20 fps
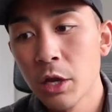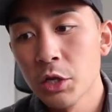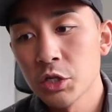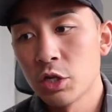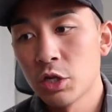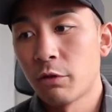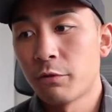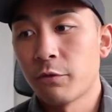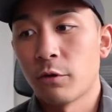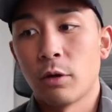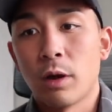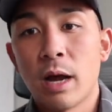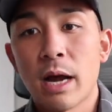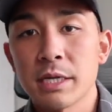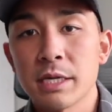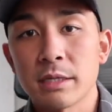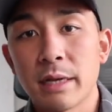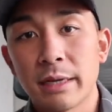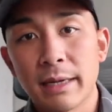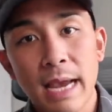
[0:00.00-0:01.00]
So for
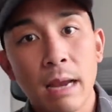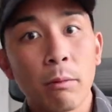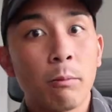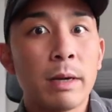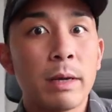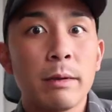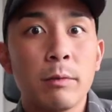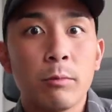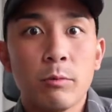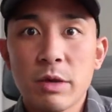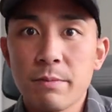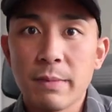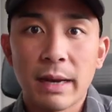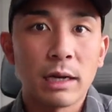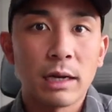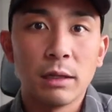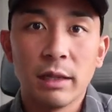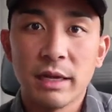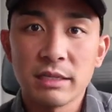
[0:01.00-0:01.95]
us, again, we, we made a